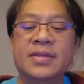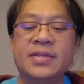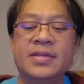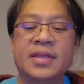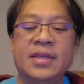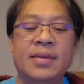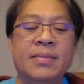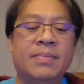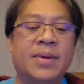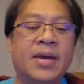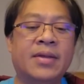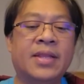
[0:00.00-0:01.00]
is the
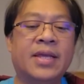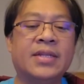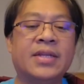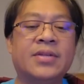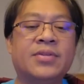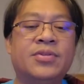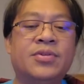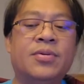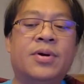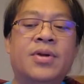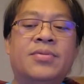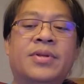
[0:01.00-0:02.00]
BioLite
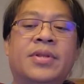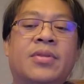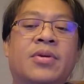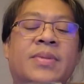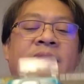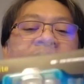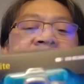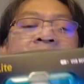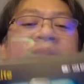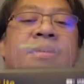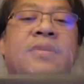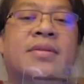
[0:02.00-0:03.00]
200
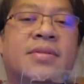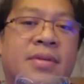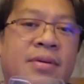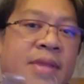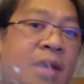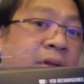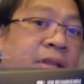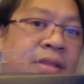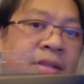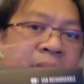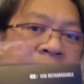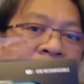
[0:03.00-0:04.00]
lumens, so they call
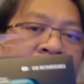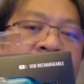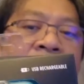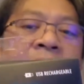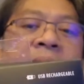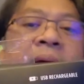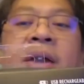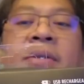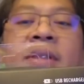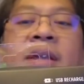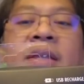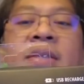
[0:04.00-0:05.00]
it the
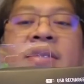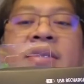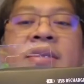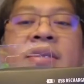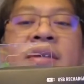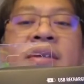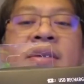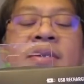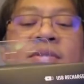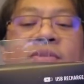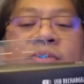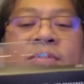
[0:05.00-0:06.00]
BioLite
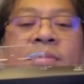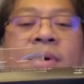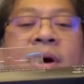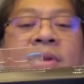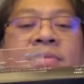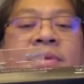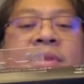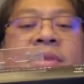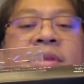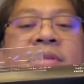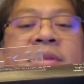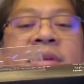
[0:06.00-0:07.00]
200.
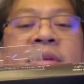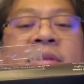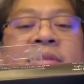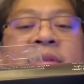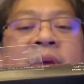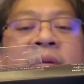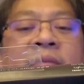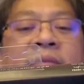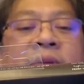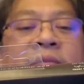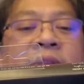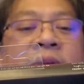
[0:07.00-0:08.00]
This is
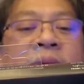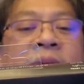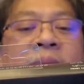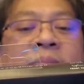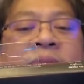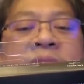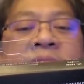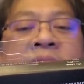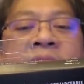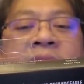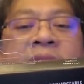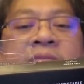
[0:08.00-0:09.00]
50 grams
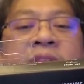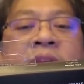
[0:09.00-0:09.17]
and gives